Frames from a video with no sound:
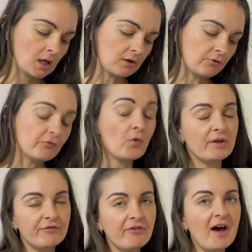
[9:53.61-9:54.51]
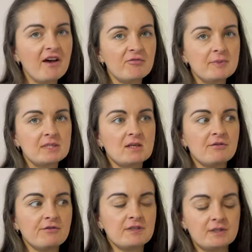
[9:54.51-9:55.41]
and
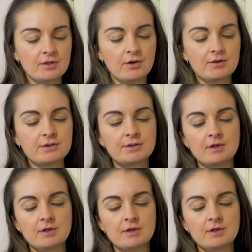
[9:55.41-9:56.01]
45% viscose.